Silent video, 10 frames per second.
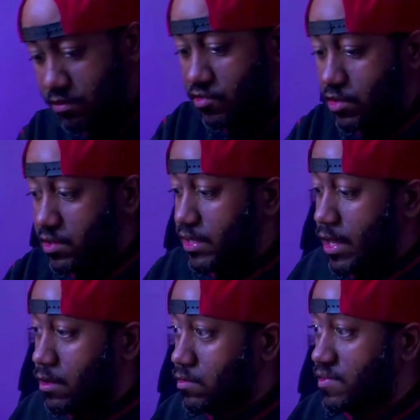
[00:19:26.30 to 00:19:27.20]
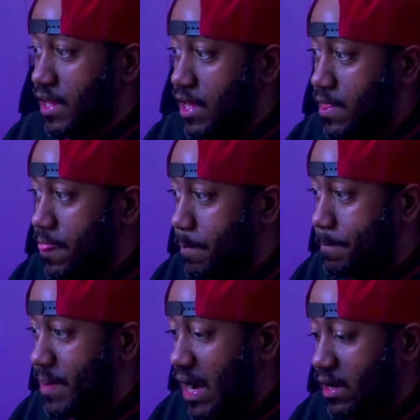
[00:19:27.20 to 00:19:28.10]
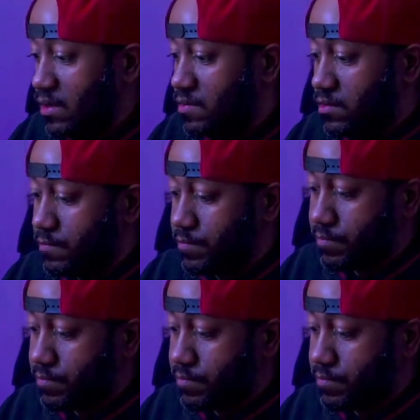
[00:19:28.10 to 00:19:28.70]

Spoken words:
there's nothing else in the box.